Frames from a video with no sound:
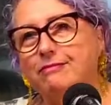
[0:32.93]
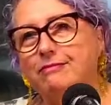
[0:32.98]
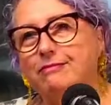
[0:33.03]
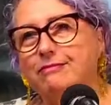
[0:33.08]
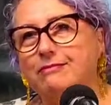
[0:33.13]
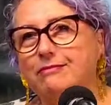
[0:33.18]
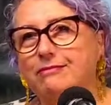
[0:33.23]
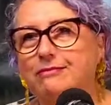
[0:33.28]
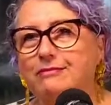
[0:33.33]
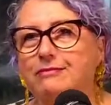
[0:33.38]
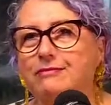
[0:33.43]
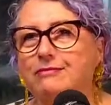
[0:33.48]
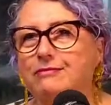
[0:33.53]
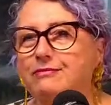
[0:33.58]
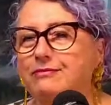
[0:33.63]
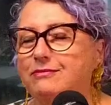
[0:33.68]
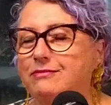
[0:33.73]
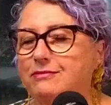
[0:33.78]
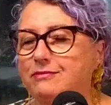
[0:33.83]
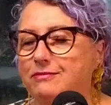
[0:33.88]

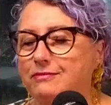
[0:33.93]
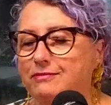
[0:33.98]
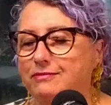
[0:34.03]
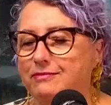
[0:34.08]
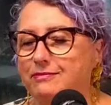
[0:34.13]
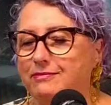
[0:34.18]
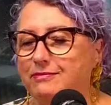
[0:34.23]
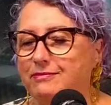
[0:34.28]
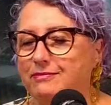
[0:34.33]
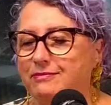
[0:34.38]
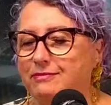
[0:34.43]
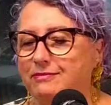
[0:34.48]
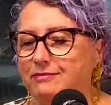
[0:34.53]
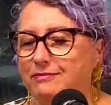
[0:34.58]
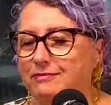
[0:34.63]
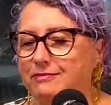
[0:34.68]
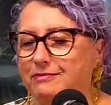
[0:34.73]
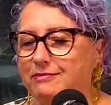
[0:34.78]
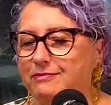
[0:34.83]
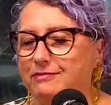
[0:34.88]

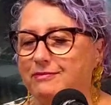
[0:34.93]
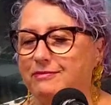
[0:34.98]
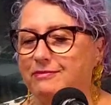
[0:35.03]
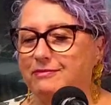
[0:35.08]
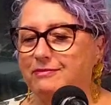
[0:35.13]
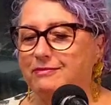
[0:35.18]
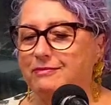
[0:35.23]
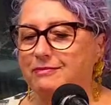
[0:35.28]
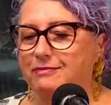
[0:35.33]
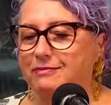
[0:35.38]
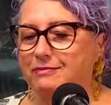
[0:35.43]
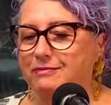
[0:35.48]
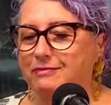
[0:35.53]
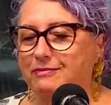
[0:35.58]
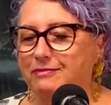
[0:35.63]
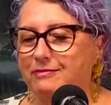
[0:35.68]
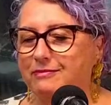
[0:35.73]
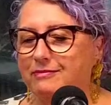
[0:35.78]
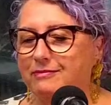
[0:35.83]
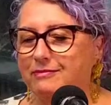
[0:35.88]

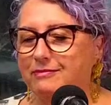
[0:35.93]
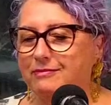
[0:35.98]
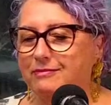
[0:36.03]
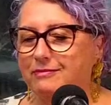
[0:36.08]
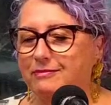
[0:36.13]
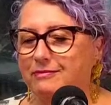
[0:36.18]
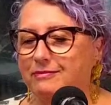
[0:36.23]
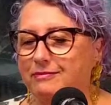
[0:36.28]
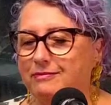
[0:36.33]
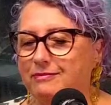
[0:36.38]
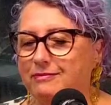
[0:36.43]
(not speaking)